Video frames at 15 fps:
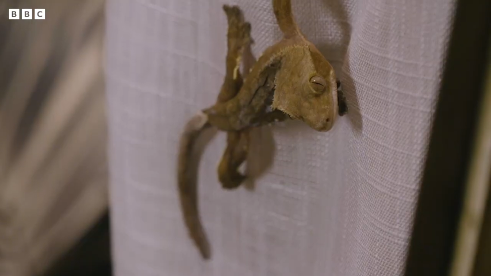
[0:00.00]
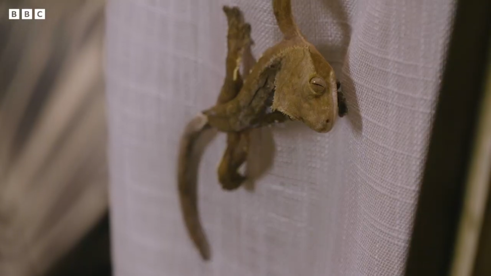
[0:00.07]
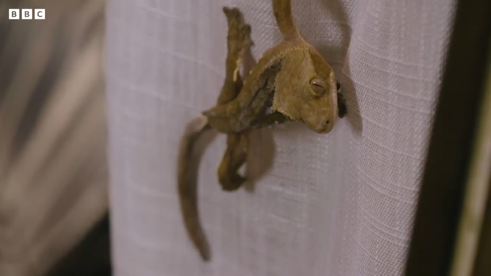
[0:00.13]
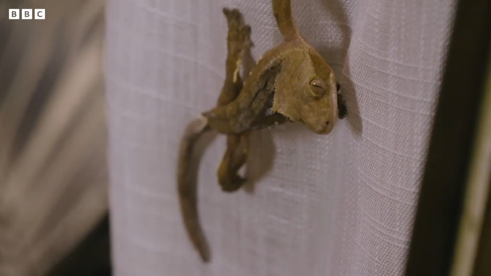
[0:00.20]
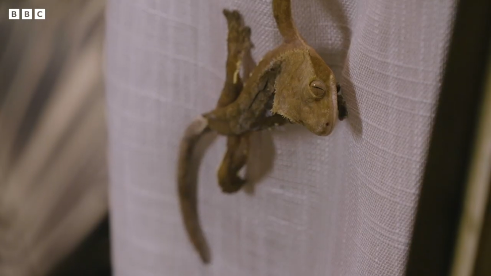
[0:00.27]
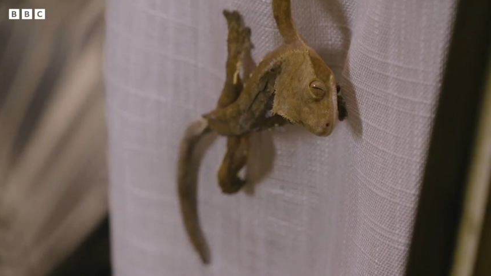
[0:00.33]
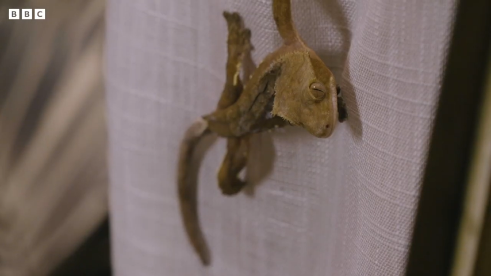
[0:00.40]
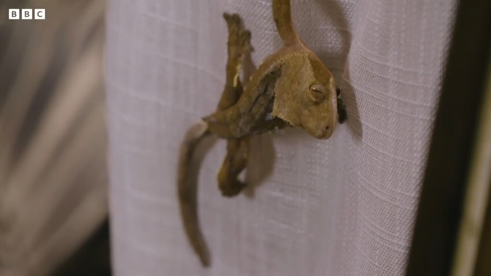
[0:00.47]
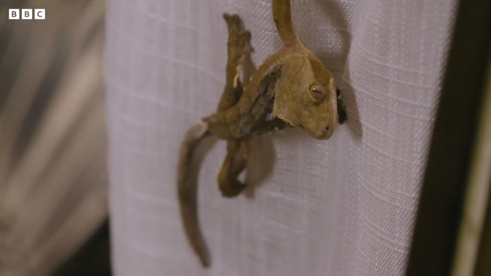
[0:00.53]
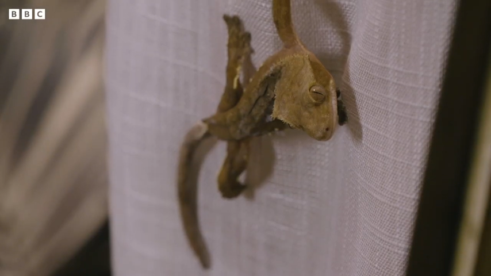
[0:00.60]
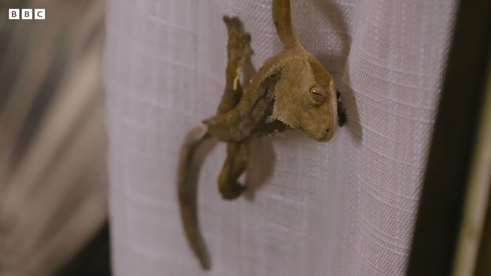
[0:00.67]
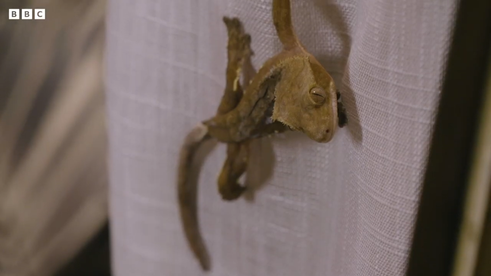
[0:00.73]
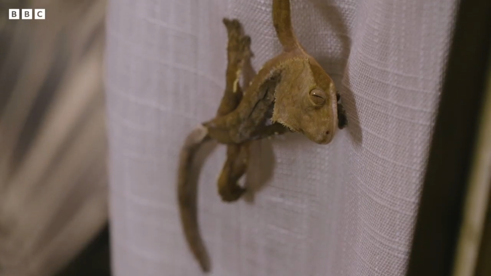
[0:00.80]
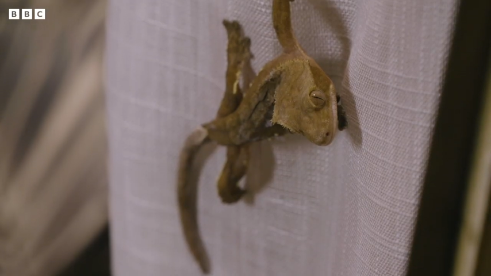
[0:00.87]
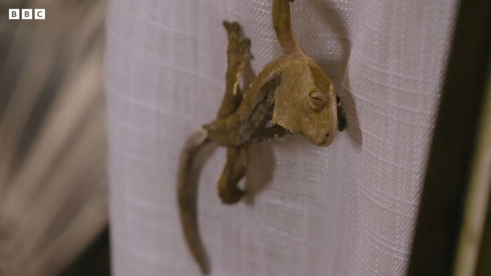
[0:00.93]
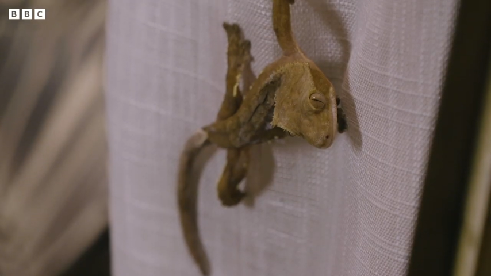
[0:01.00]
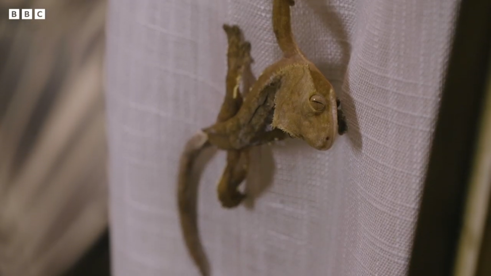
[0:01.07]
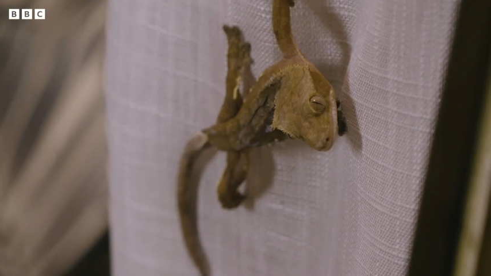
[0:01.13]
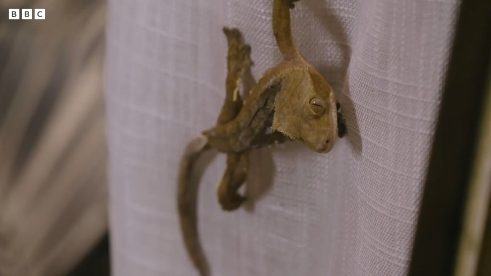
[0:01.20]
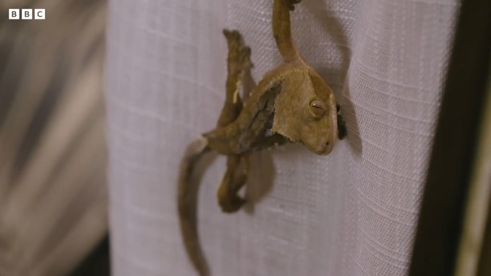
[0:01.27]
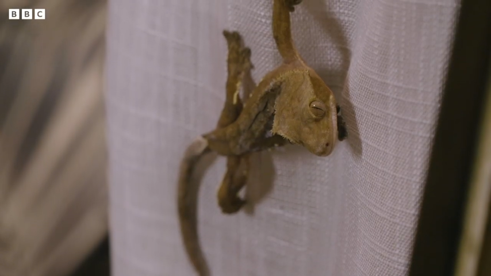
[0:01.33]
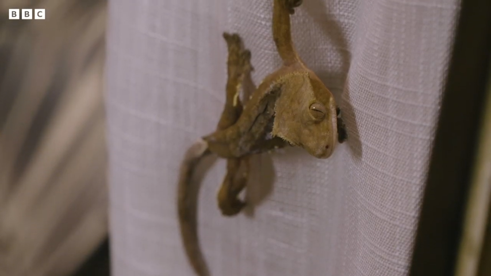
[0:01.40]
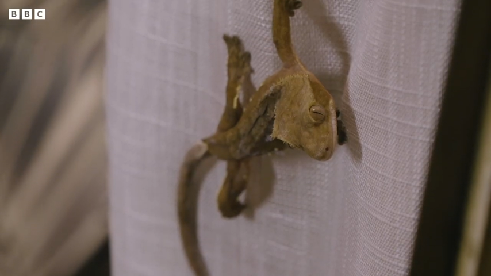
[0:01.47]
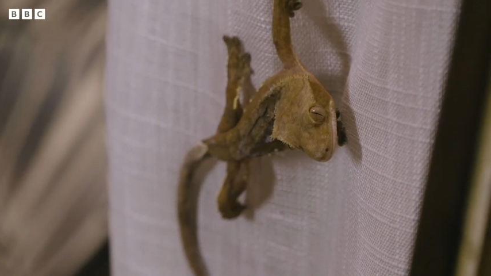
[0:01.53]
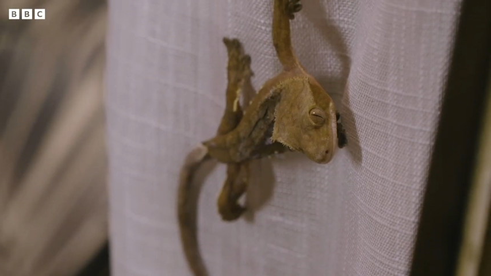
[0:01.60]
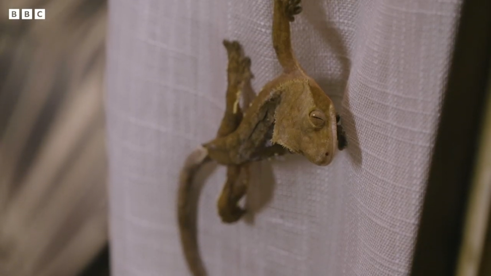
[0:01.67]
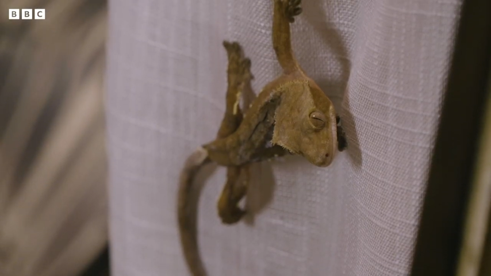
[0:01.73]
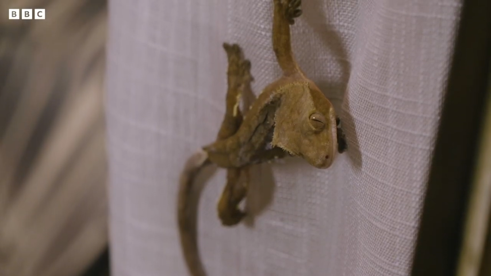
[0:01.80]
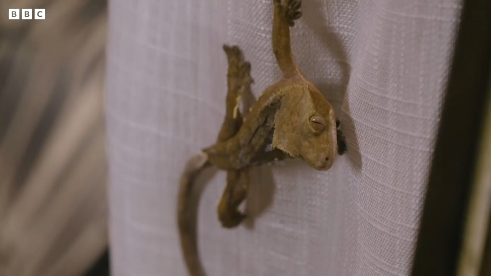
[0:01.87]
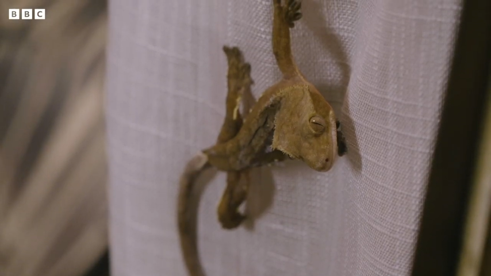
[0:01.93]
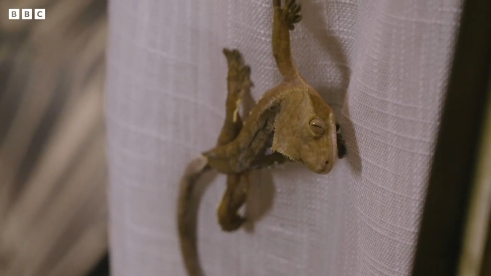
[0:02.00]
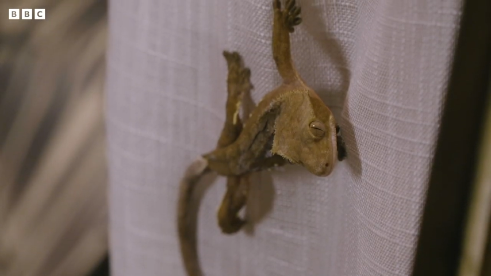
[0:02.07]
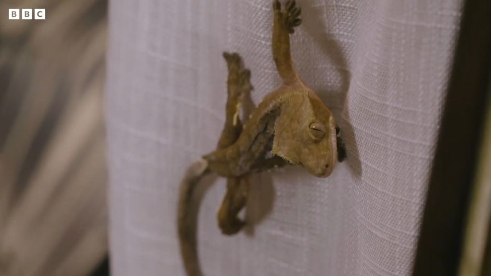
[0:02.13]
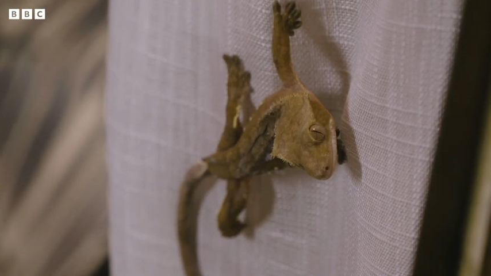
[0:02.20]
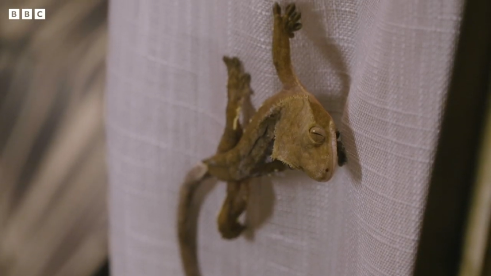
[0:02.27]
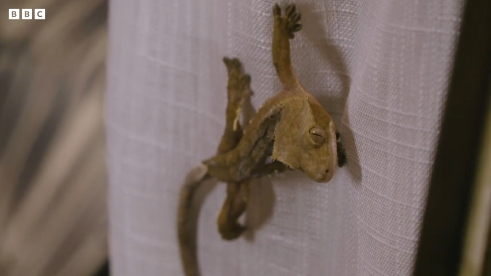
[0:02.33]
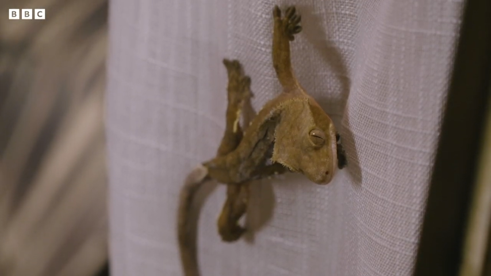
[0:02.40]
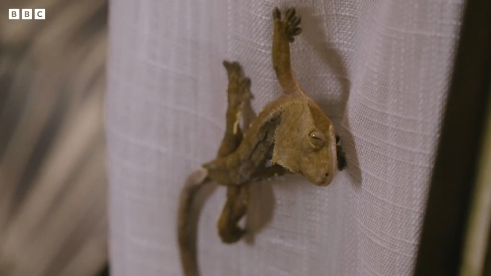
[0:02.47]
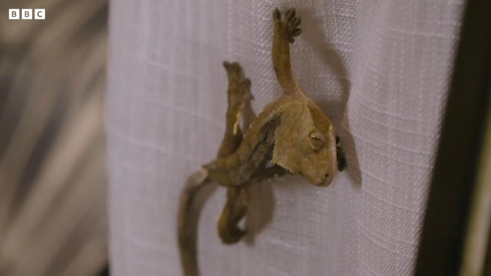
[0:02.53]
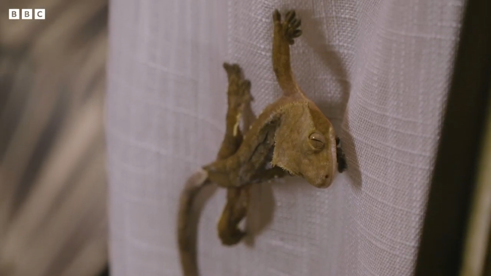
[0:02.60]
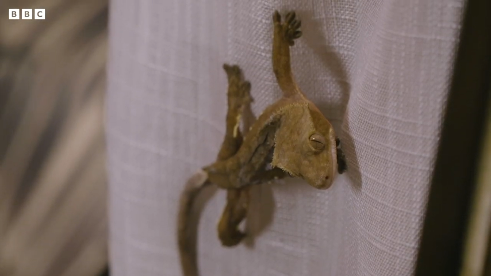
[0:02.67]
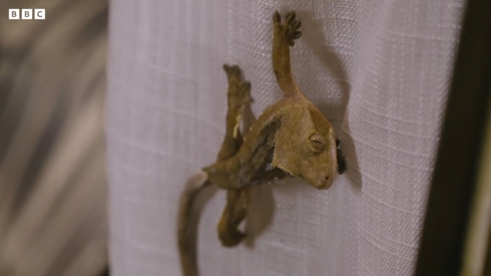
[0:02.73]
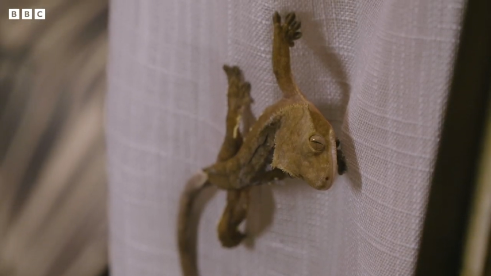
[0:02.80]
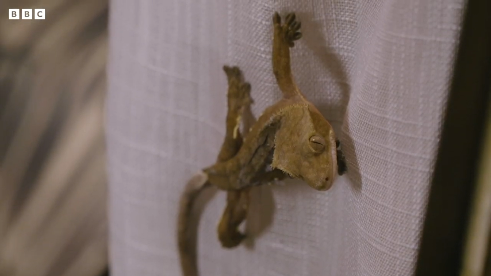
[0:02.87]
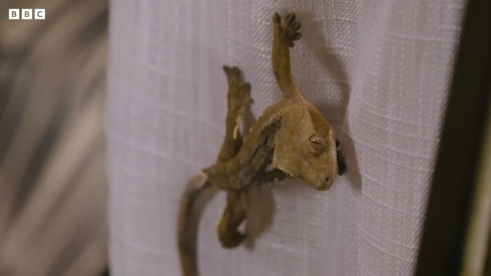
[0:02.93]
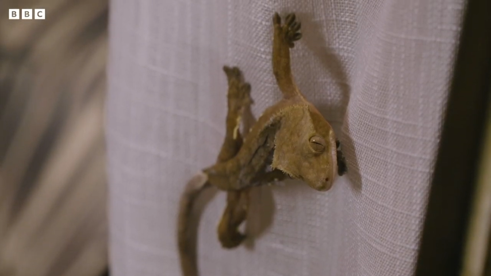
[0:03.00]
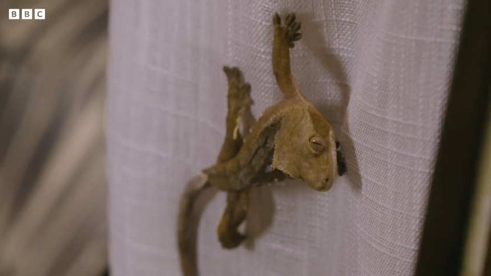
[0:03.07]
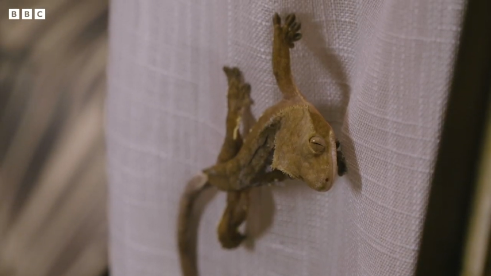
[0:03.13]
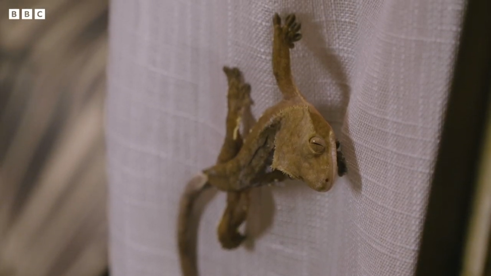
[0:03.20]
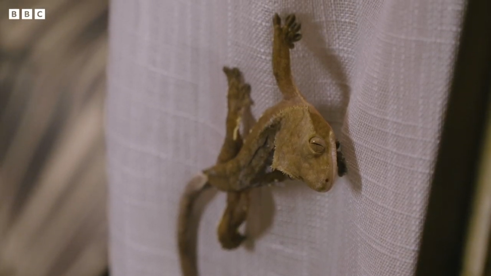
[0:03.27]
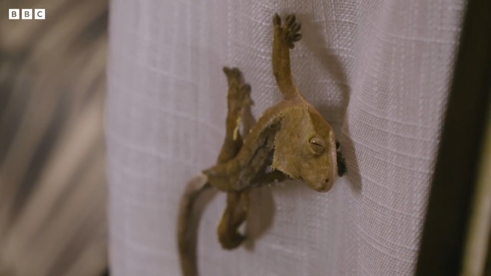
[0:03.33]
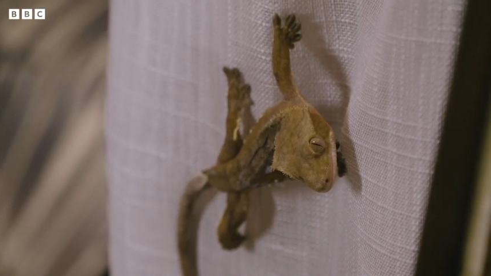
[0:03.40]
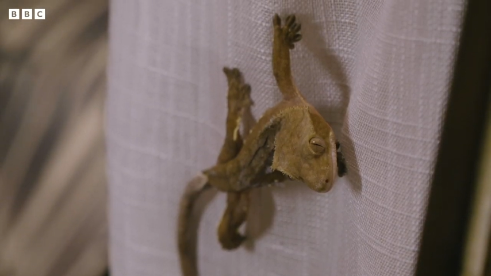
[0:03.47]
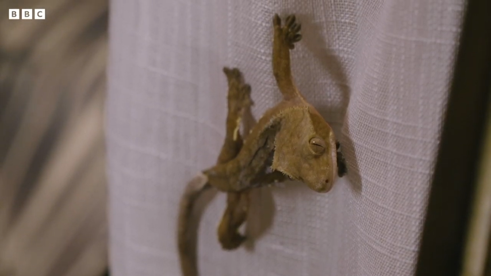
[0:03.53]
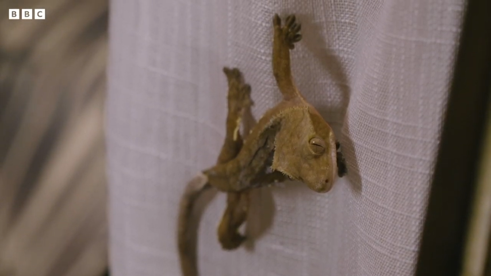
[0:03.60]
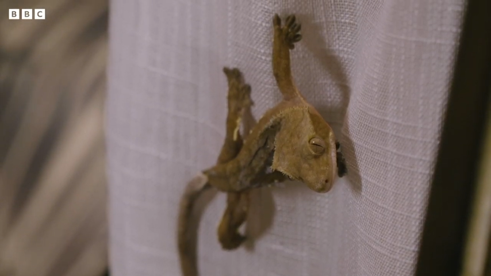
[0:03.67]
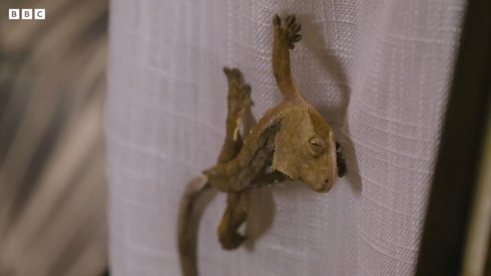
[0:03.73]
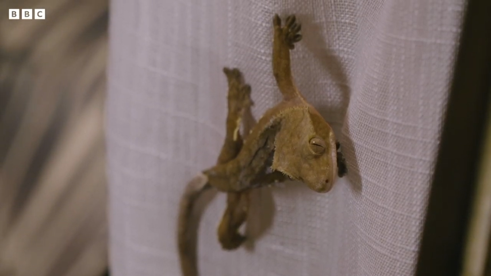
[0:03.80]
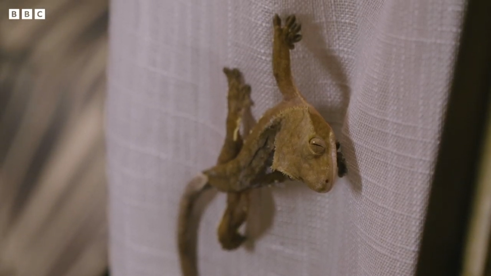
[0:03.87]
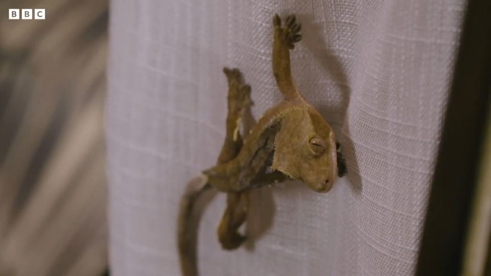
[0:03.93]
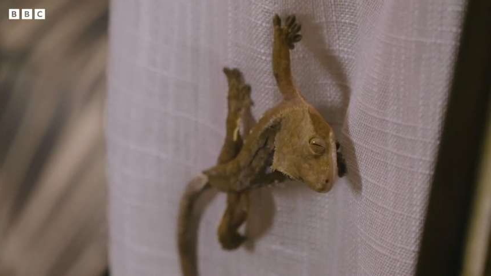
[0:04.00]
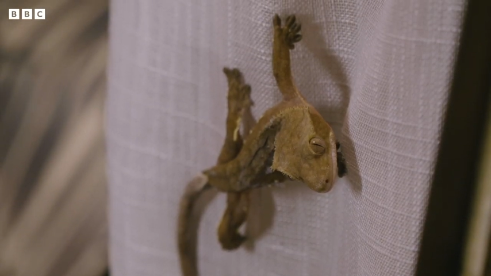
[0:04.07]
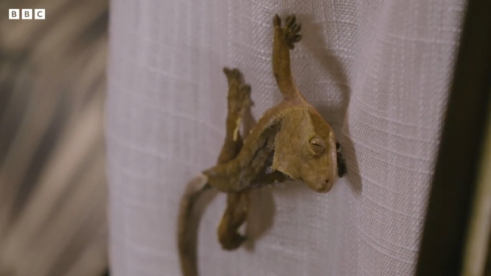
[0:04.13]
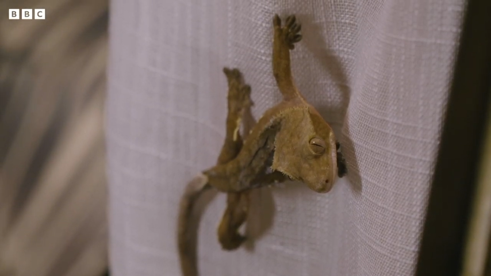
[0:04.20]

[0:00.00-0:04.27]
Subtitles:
(no speaker visible)